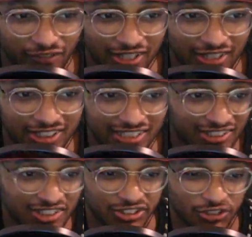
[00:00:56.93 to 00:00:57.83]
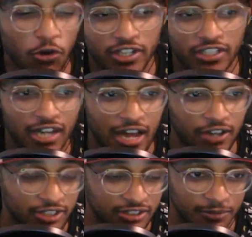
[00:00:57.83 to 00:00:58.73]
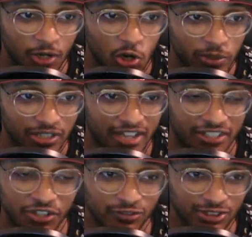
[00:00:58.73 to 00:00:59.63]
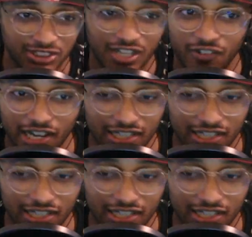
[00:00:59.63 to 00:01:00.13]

It looks like she's just talking aloud at the moment. I don't know if she's directly